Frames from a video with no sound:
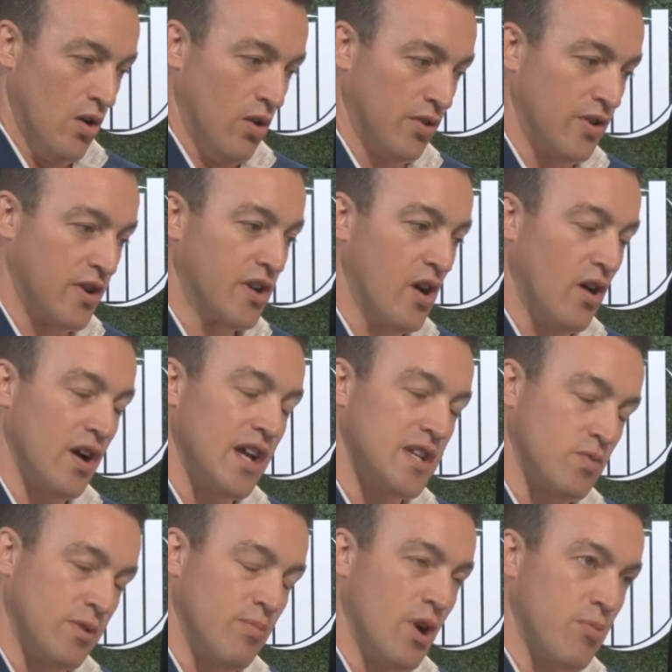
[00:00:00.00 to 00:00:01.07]
under the
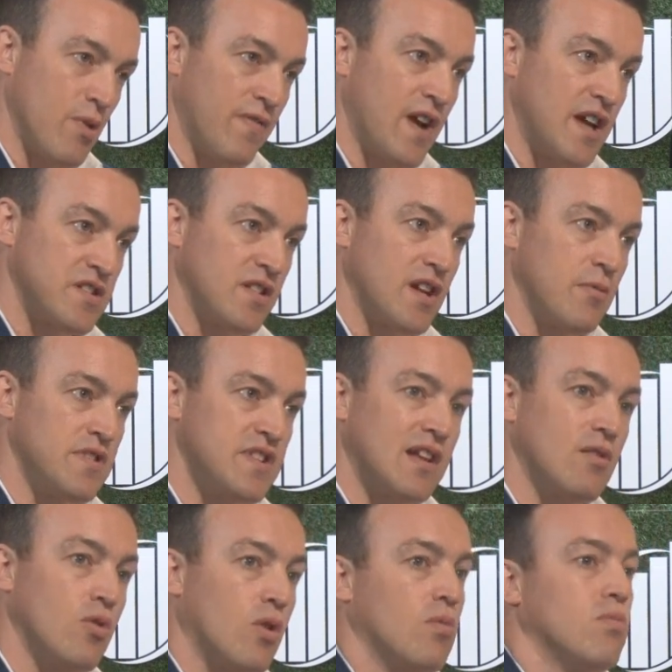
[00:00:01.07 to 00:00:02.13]
guise with my professor that we
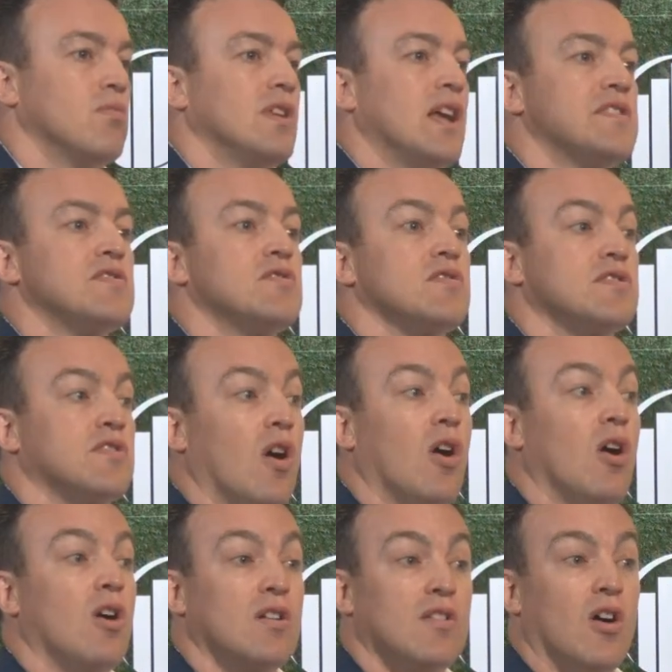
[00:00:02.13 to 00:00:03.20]
said, look, let's just
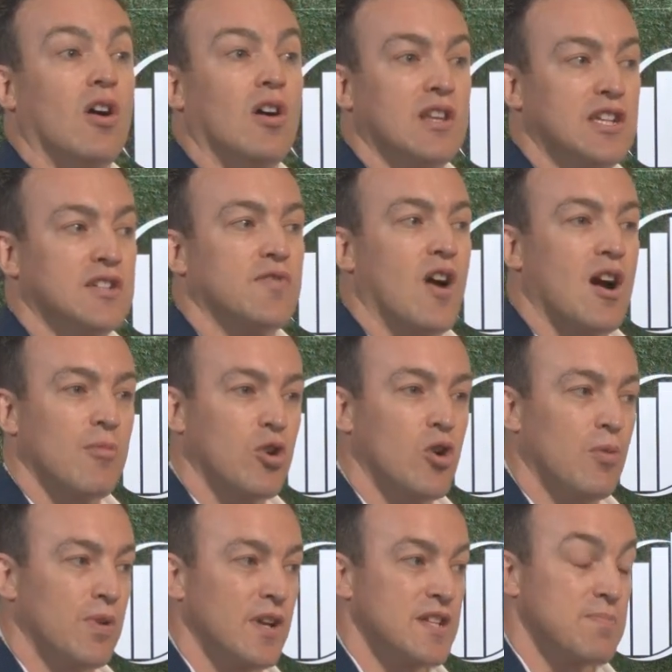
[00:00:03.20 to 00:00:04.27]
talk to all these pharma
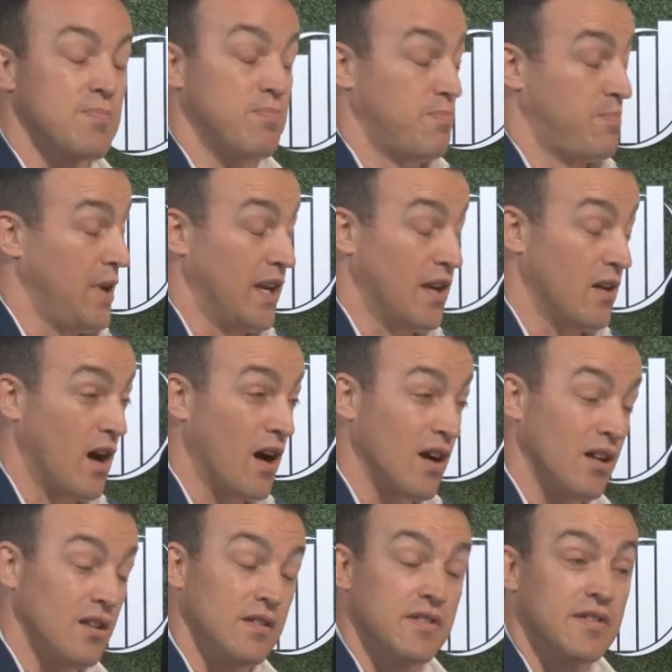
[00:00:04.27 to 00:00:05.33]
companies, be it in
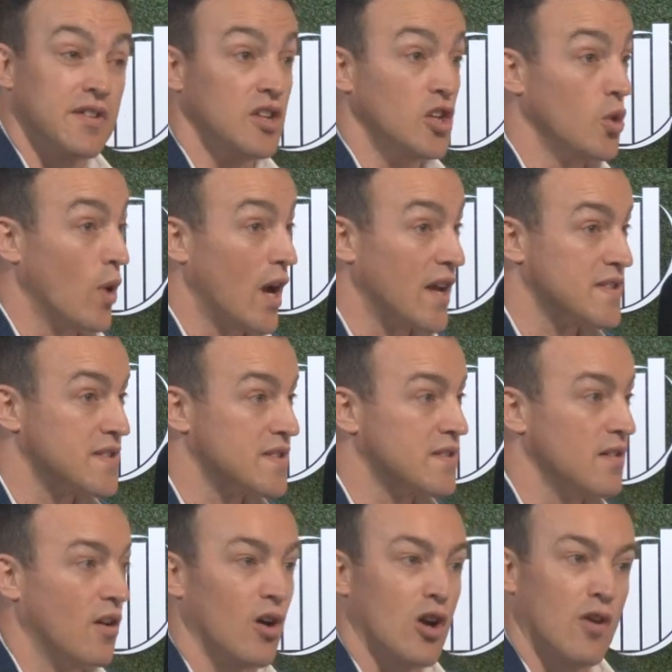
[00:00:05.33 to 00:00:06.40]
Ireland, the
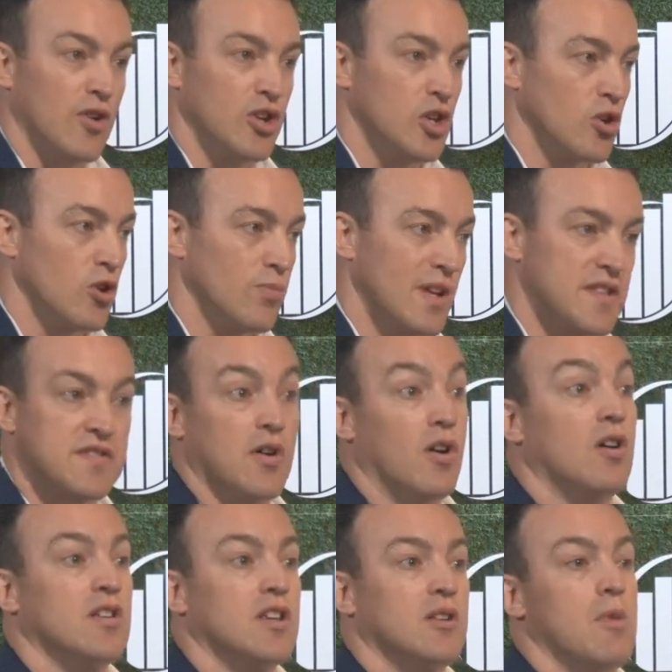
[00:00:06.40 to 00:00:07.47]
US, all over Europe. Let's
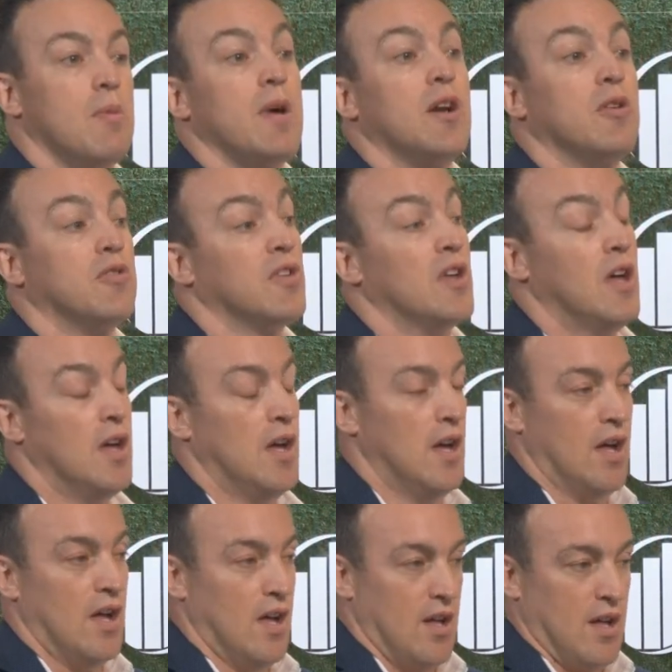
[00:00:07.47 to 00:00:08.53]
talk to them about
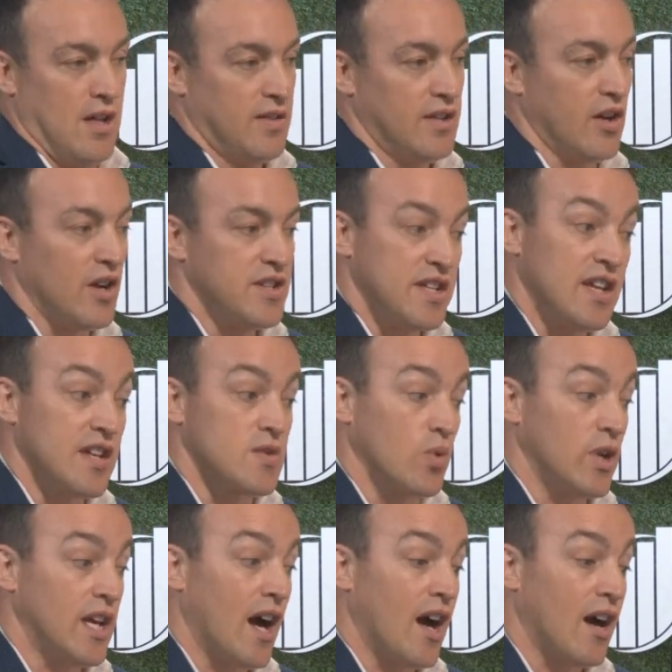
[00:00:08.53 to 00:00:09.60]
the ideas
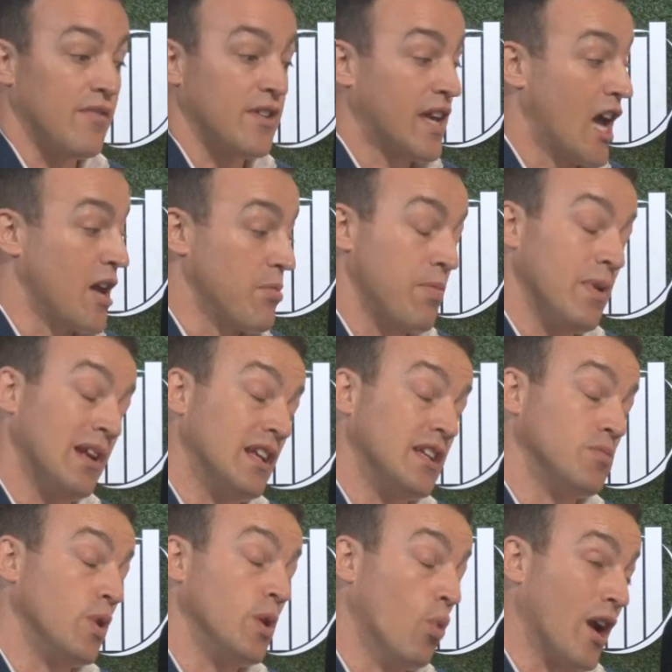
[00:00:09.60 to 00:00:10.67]
we have, the
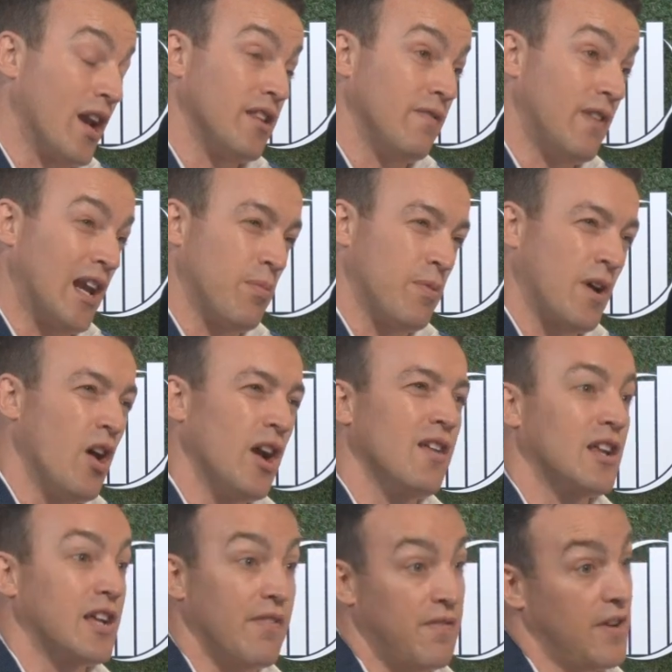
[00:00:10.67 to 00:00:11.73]
capabilities we want to develop, kind
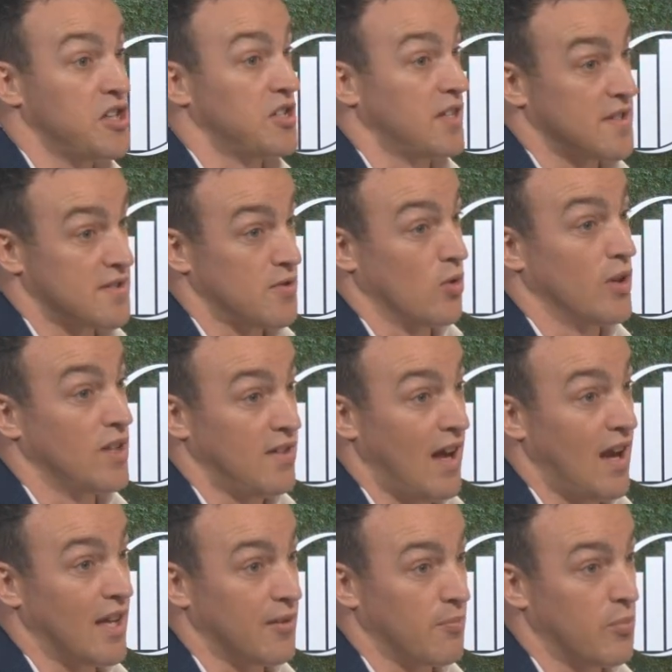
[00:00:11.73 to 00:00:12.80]
of like a vision, a
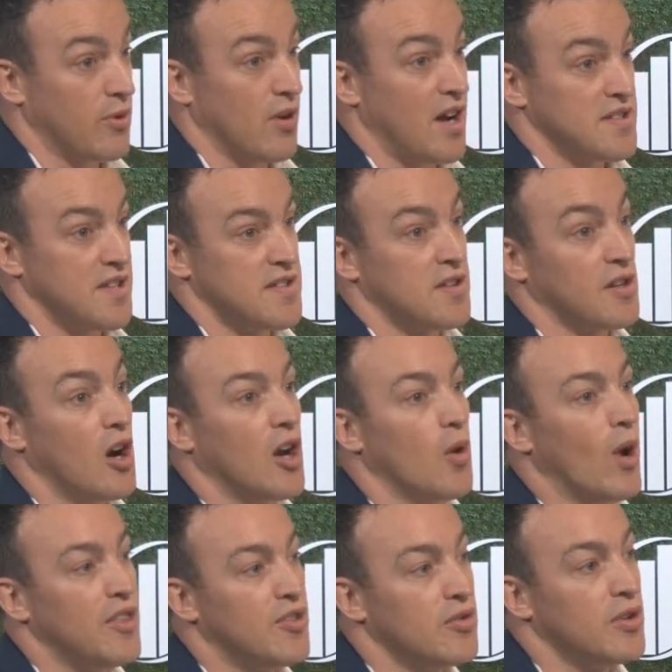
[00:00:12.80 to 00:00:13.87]
storytelling process. I kind
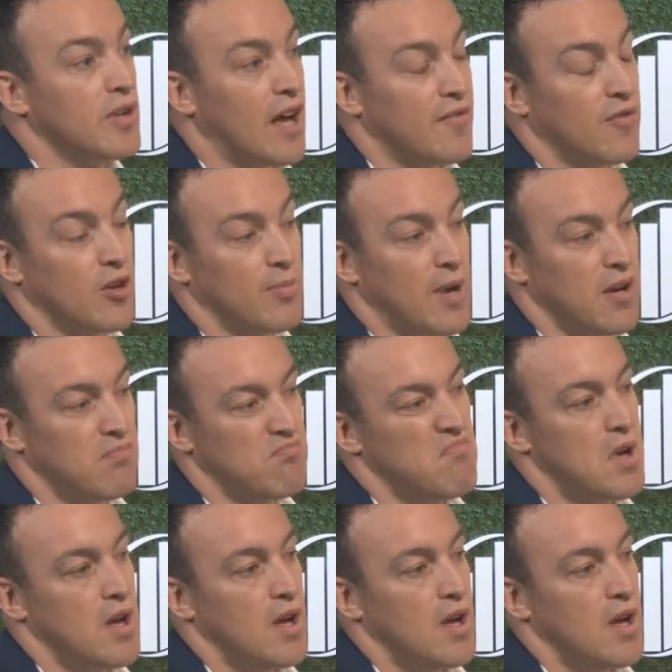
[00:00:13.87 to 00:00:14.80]
of went through that for about